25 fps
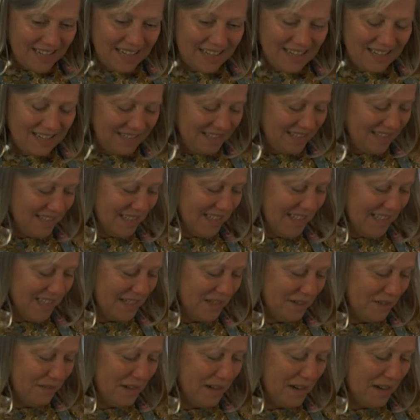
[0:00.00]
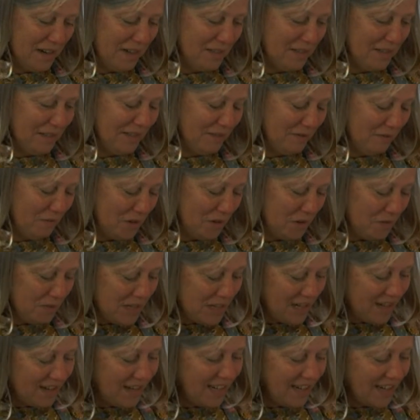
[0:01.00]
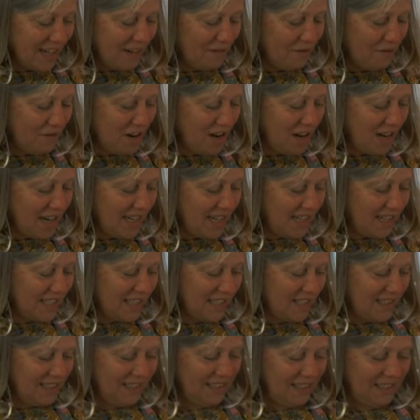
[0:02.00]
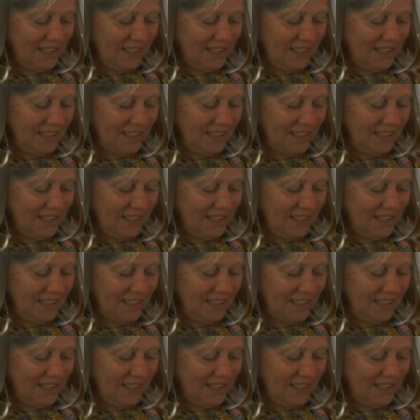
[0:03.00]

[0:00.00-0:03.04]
dear, I don't know. What are we like? Right.